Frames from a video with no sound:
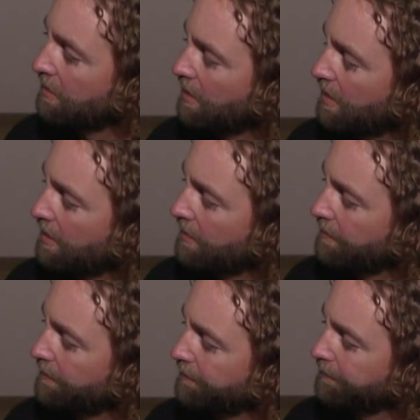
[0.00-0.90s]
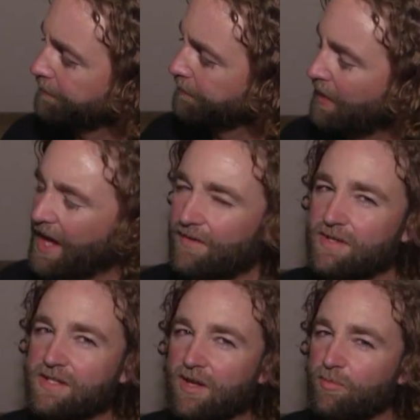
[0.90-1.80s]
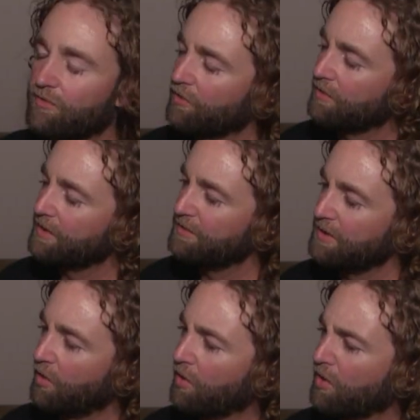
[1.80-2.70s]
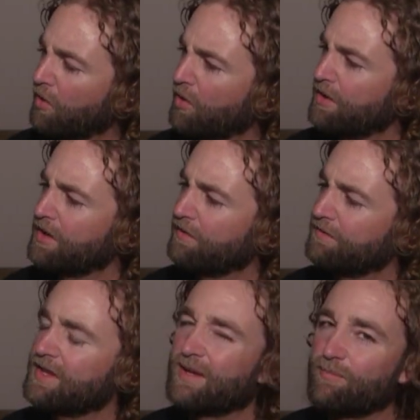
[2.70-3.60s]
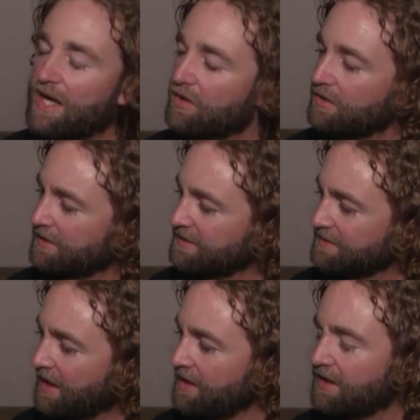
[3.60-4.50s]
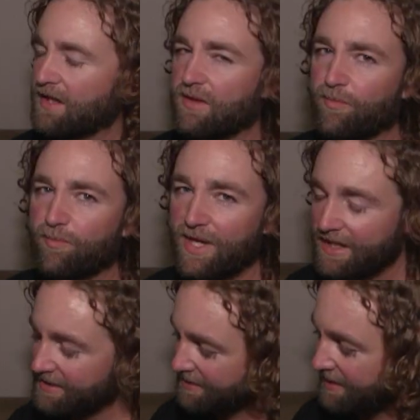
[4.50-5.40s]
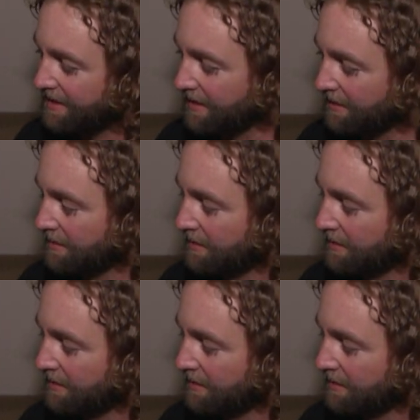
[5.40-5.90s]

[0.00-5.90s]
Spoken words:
I haven't done before, maybe, or they're feeling better in this skate. And the biggest thing